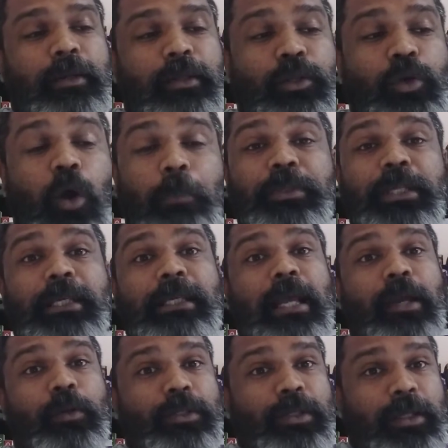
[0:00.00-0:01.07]
Coptic
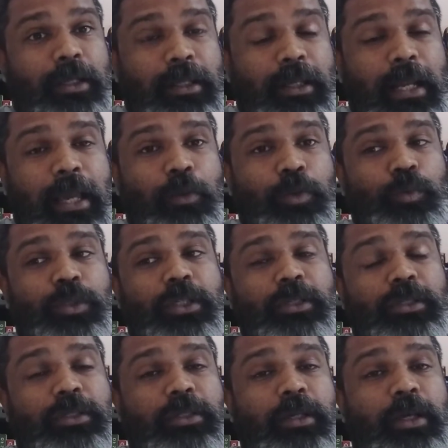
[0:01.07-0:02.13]
language, another language
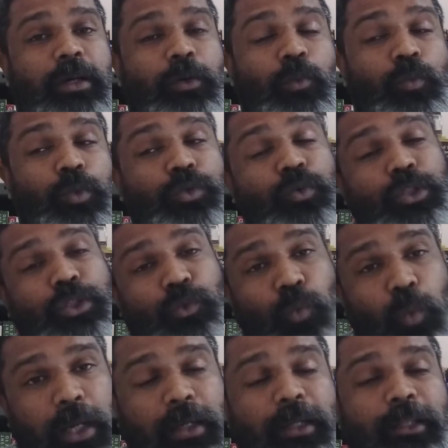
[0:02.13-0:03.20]
which was
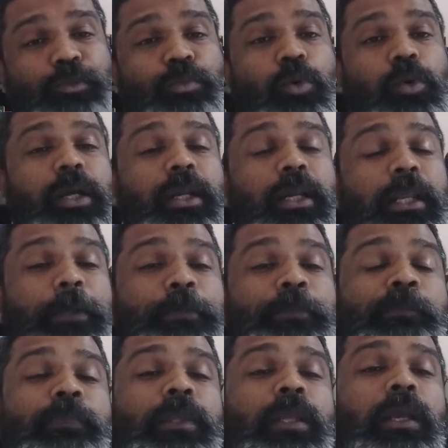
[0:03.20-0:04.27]
widely spoken
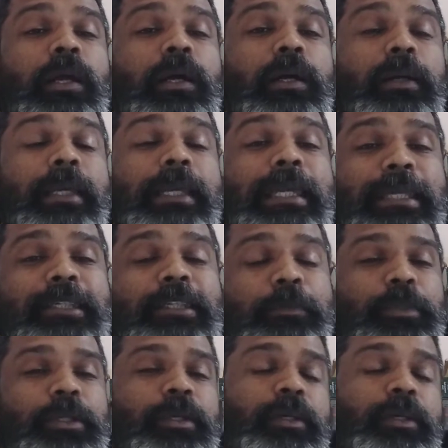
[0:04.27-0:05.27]
in Egypt.